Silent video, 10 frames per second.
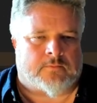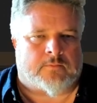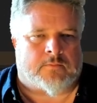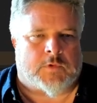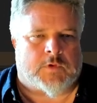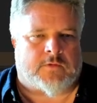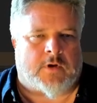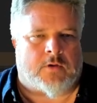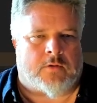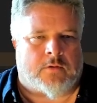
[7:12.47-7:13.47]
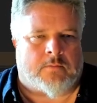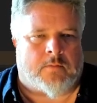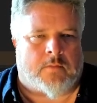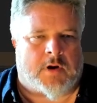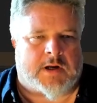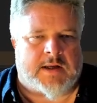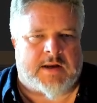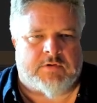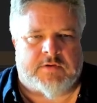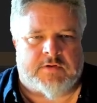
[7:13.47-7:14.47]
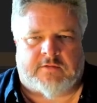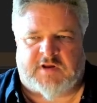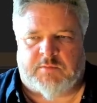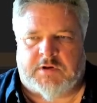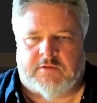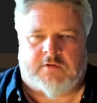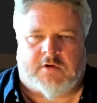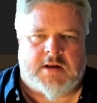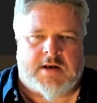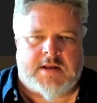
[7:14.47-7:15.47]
So I can get rid of this statement entirely.